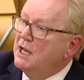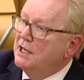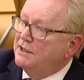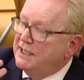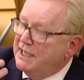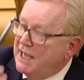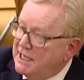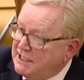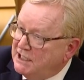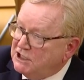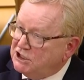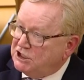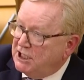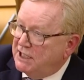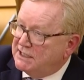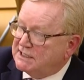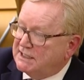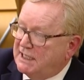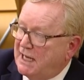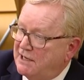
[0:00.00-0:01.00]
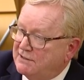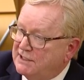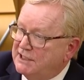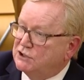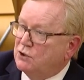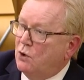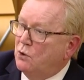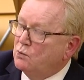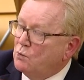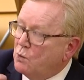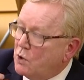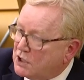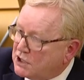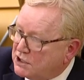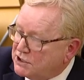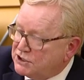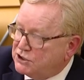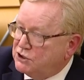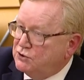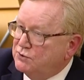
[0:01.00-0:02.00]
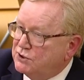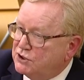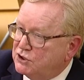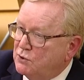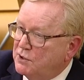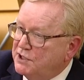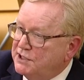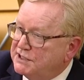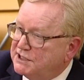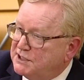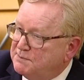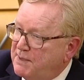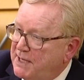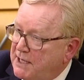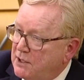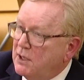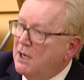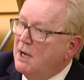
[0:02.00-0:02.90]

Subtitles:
The NHS carries on, workers do so in despair,